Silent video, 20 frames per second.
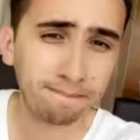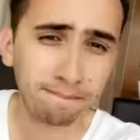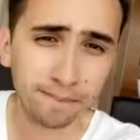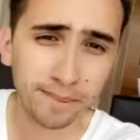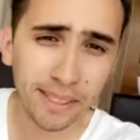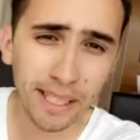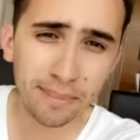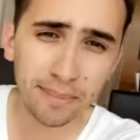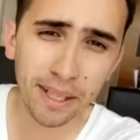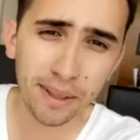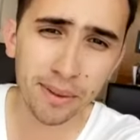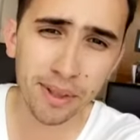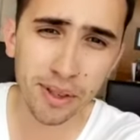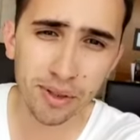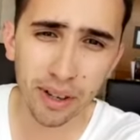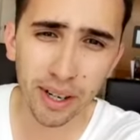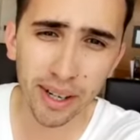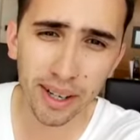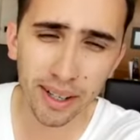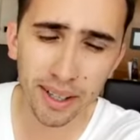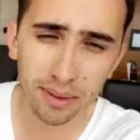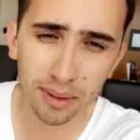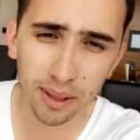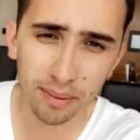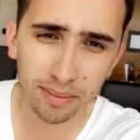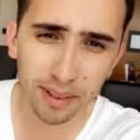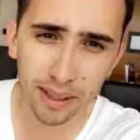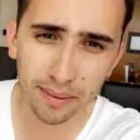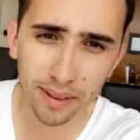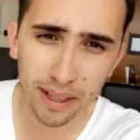Same thing with trading as
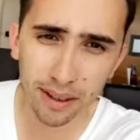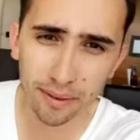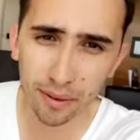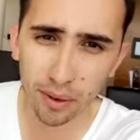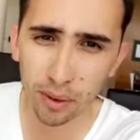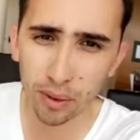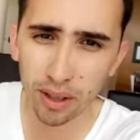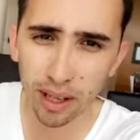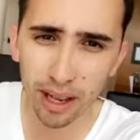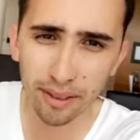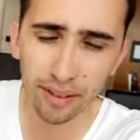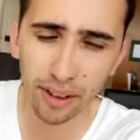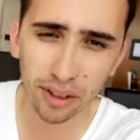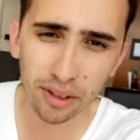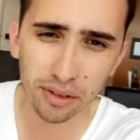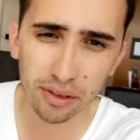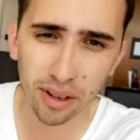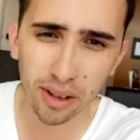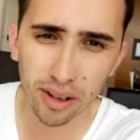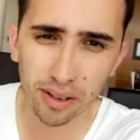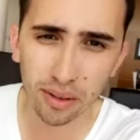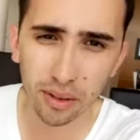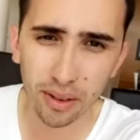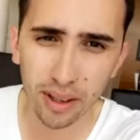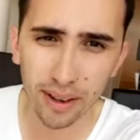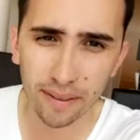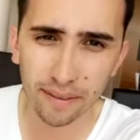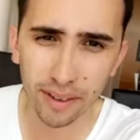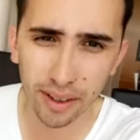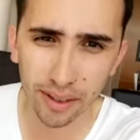well. Same thing for all the FX traders, all
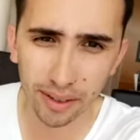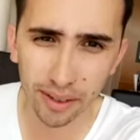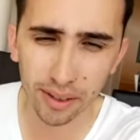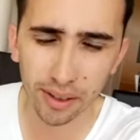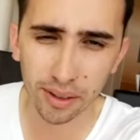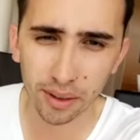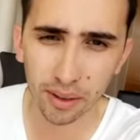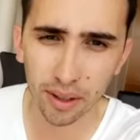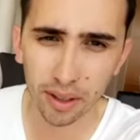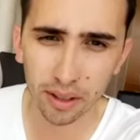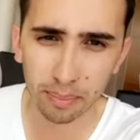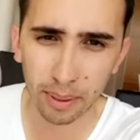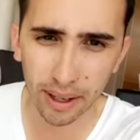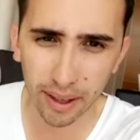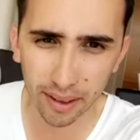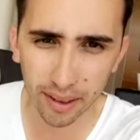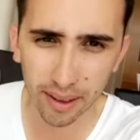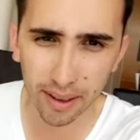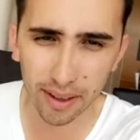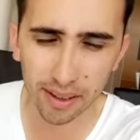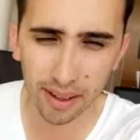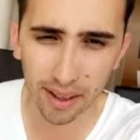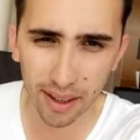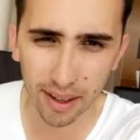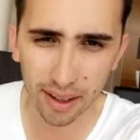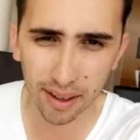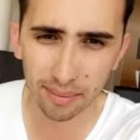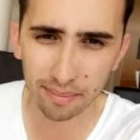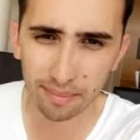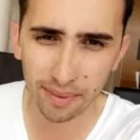the investors, all the speculators
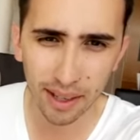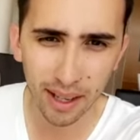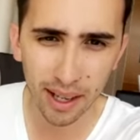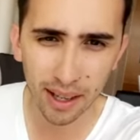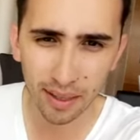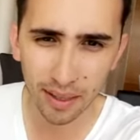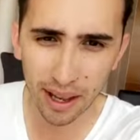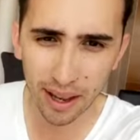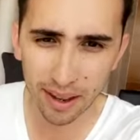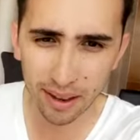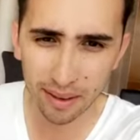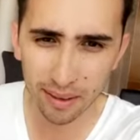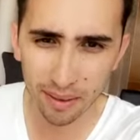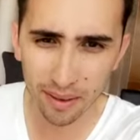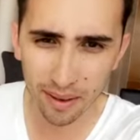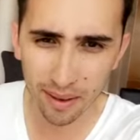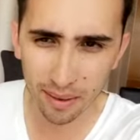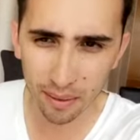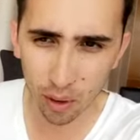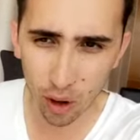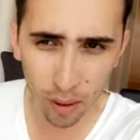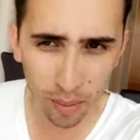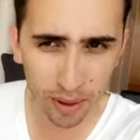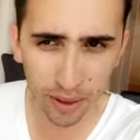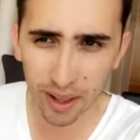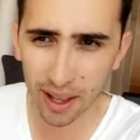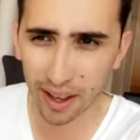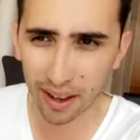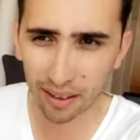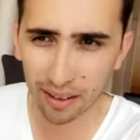here. They,
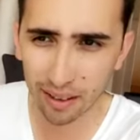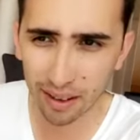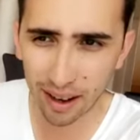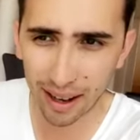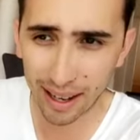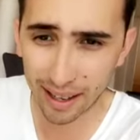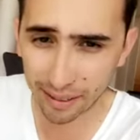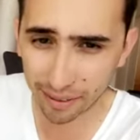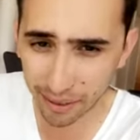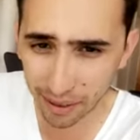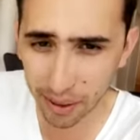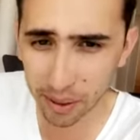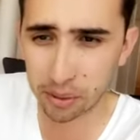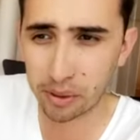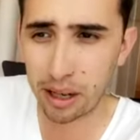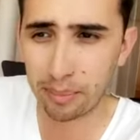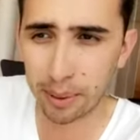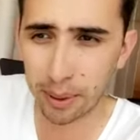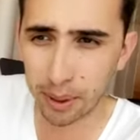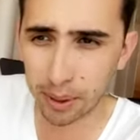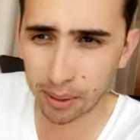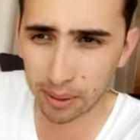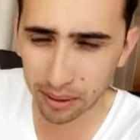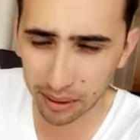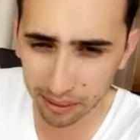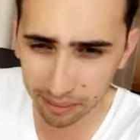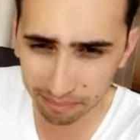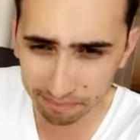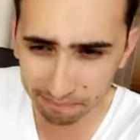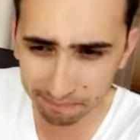common thing, I've got no capital,
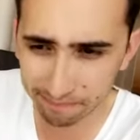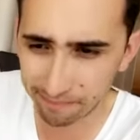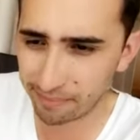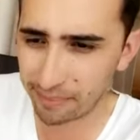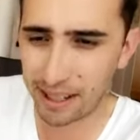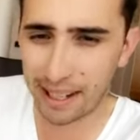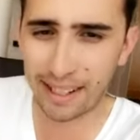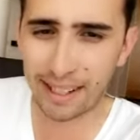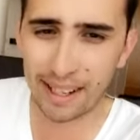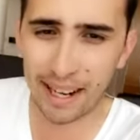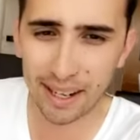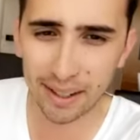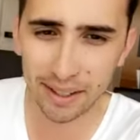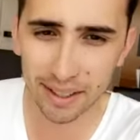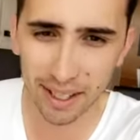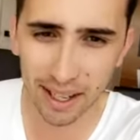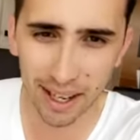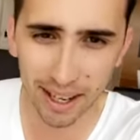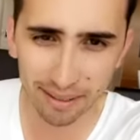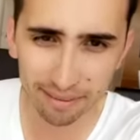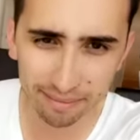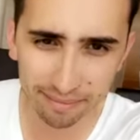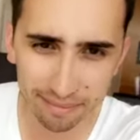I can't start.